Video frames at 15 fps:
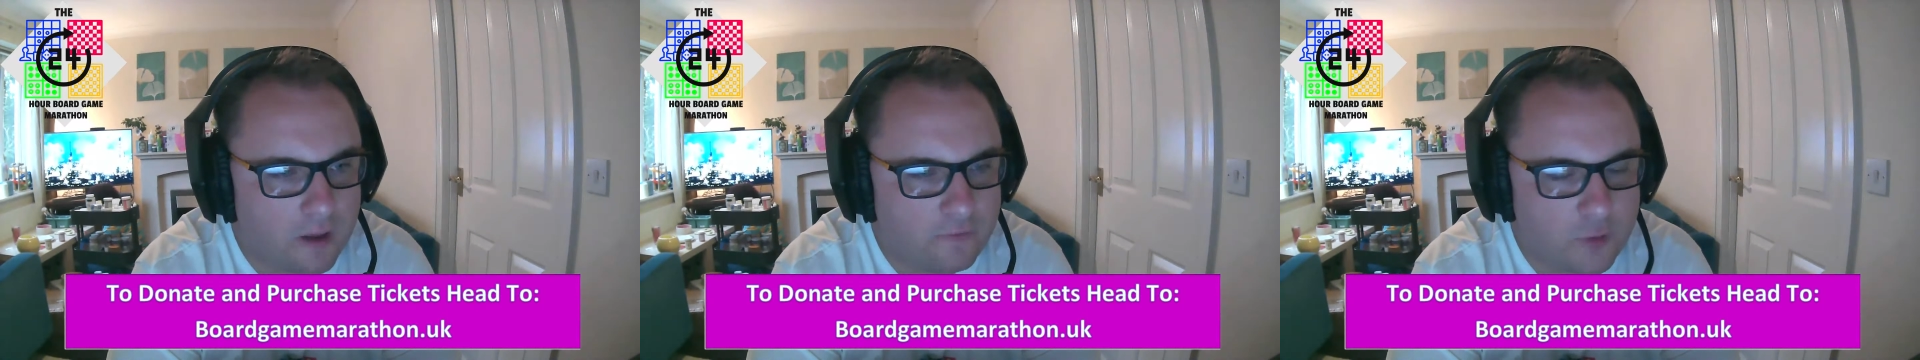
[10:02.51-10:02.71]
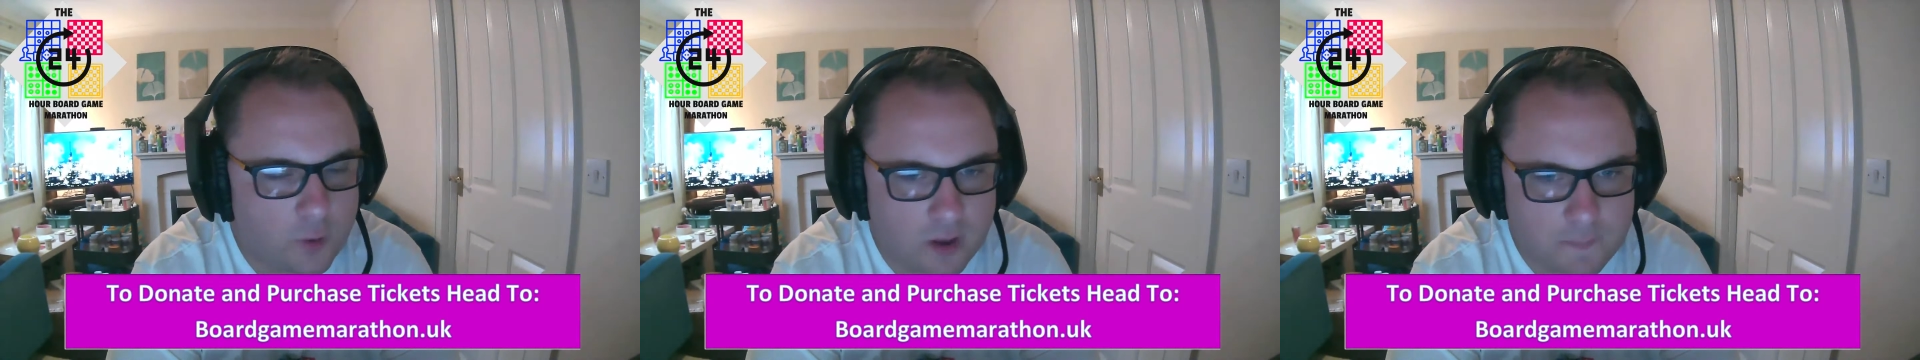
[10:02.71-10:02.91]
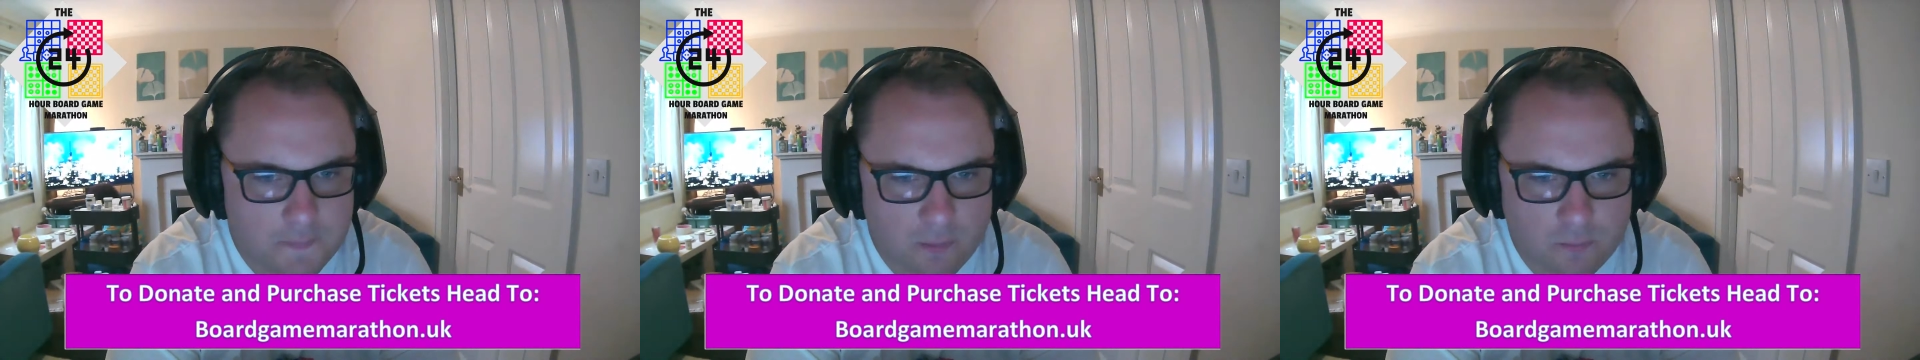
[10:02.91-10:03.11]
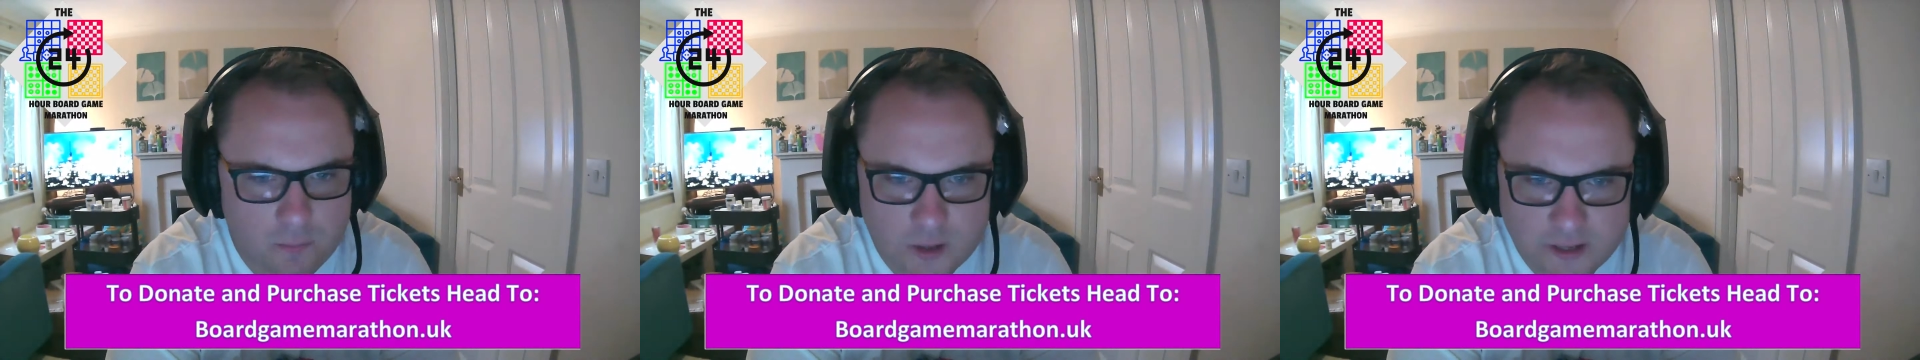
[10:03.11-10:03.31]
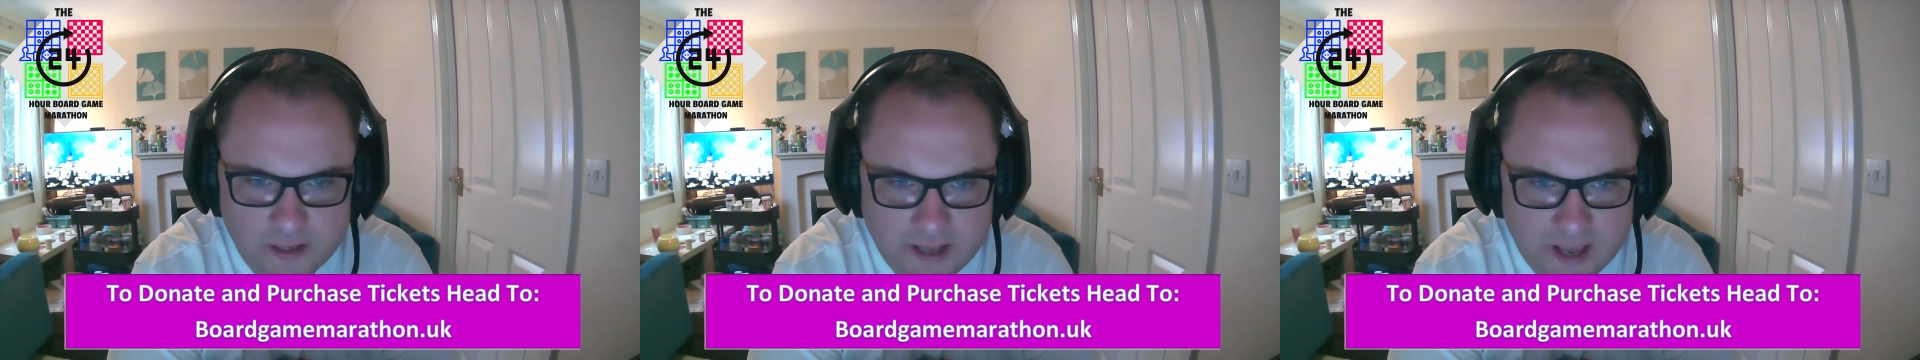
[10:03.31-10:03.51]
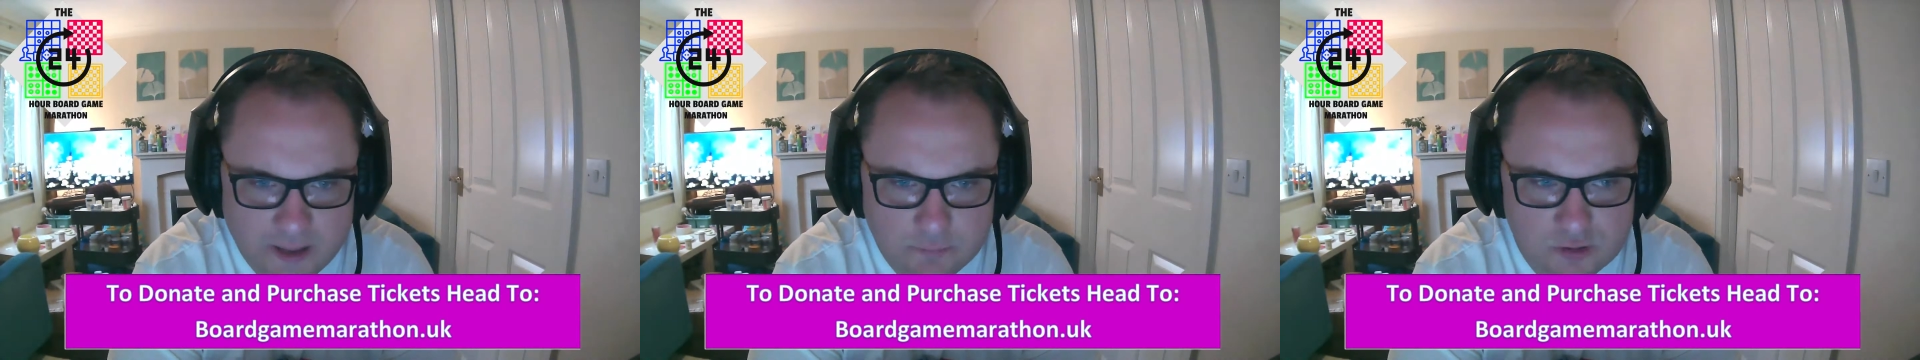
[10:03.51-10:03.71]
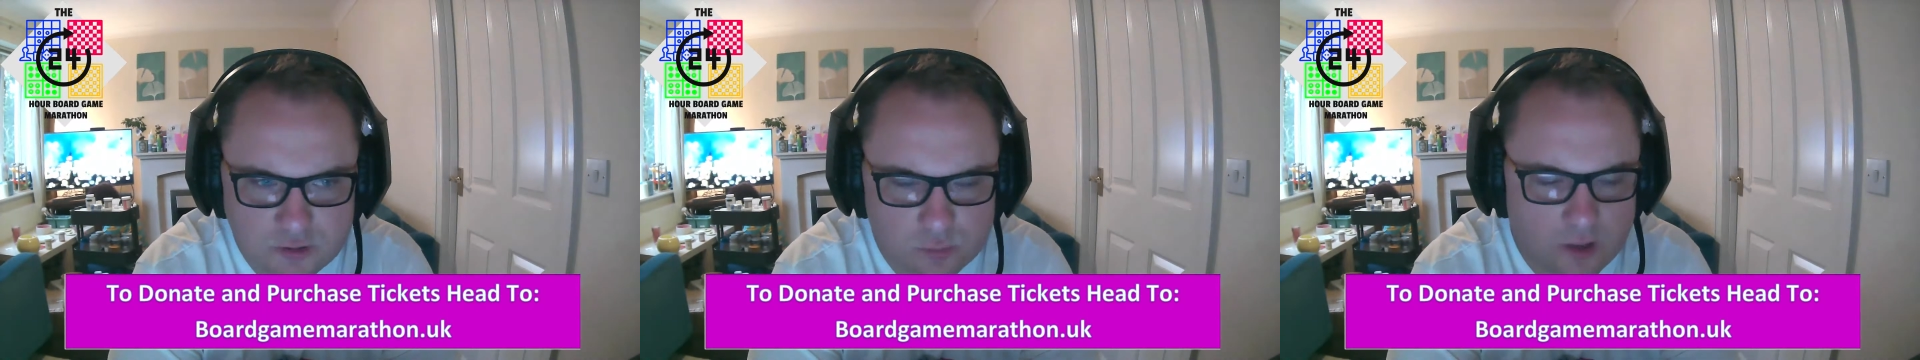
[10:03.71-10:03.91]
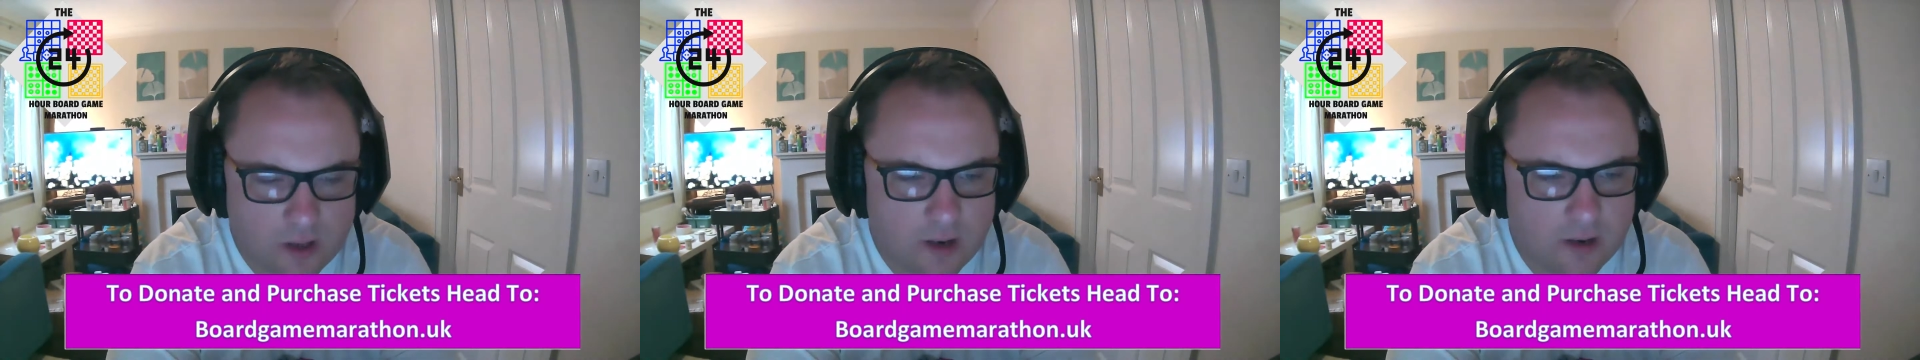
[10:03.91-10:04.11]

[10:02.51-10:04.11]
few other people, Merlin Games as well, and